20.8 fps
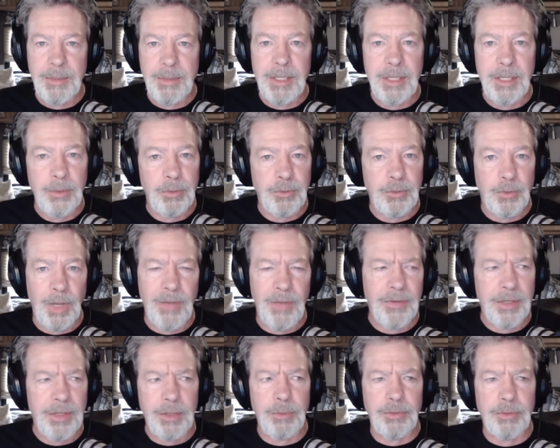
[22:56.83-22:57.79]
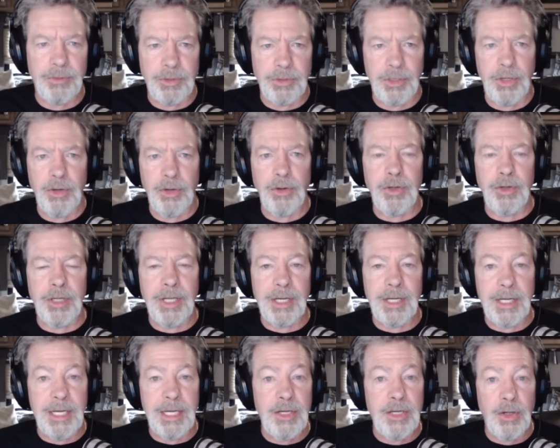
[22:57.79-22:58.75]
and he was, I think he was security,
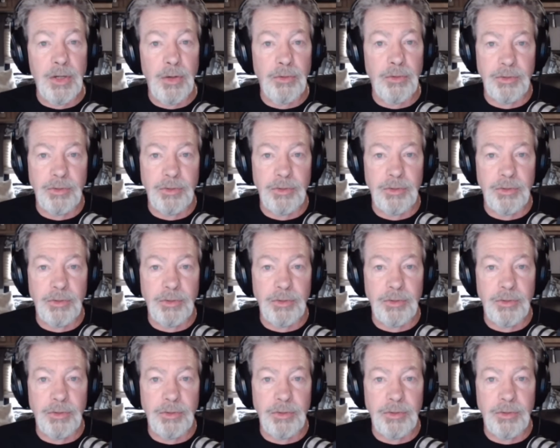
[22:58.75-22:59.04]
and he knows